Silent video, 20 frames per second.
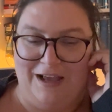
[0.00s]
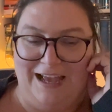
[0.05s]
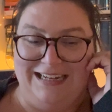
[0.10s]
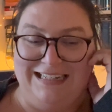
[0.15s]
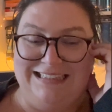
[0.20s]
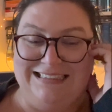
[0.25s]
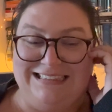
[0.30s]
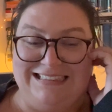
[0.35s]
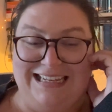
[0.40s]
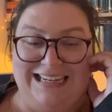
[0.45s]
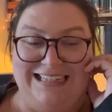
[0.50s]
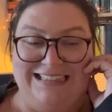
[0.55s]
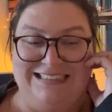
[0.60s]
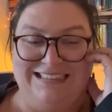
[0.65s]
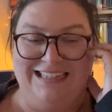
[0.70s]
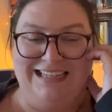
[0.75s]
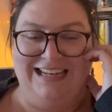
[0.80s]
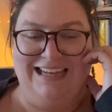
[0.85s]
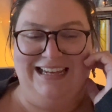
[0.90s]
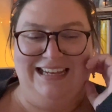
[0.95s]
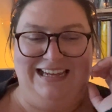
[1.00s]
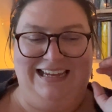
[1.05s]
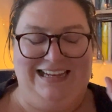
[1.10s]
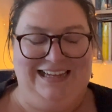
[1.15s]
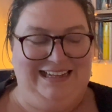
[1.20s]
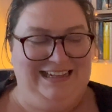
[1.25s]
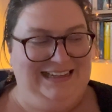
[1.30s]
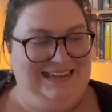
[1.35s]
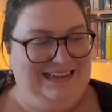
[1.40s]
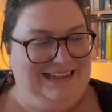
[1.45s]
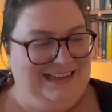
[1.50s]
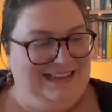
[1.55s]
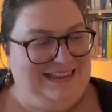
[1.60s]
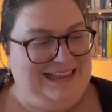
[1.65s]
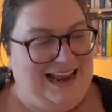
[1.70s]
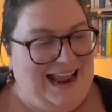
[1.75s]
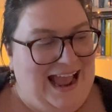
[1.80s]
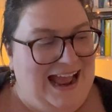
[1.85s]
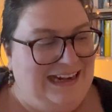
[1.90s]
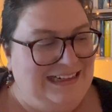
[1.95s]
And it did, at
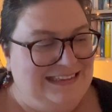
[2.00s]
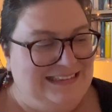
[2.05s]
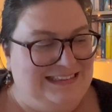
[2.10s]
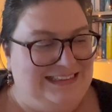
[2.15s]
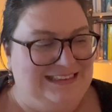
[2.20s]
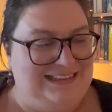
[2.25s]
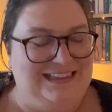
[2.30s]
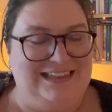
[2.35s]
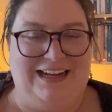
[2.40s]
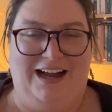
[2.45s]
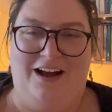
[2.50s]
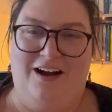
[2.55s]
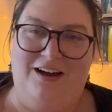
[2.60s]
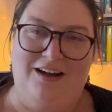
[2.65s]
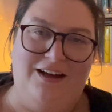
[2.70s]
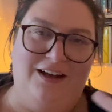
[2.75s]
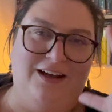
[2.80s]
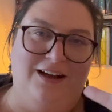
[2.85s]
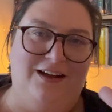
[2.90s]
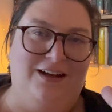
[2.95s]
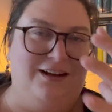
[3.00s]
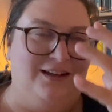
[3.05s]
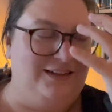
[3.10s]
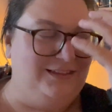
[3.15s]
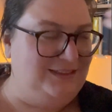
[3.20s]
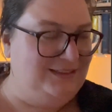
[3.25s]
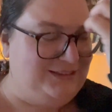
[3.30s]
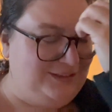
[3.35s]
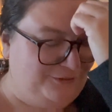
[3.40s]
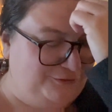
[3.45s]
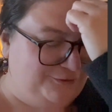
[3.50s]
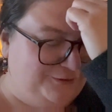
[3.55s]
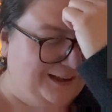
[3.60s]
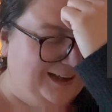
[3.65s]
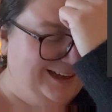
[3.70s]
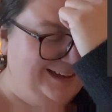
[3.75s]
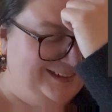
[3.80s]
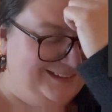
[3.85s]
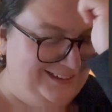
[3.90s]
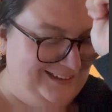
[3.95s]
the end, there's a
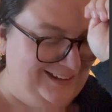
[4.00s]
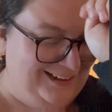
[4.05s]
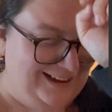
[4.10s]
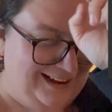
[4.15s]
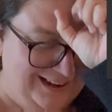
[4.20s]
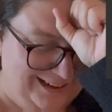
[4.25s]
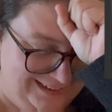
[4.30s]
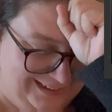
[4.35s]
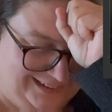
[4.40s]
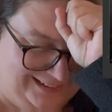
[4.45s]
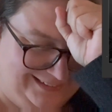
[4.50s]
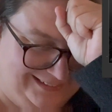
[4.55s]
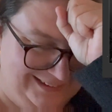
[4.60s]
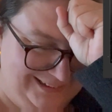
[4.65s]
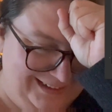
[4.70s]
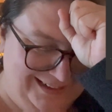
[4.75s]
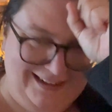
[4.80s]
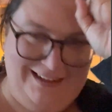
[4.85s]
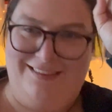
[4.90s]
final line.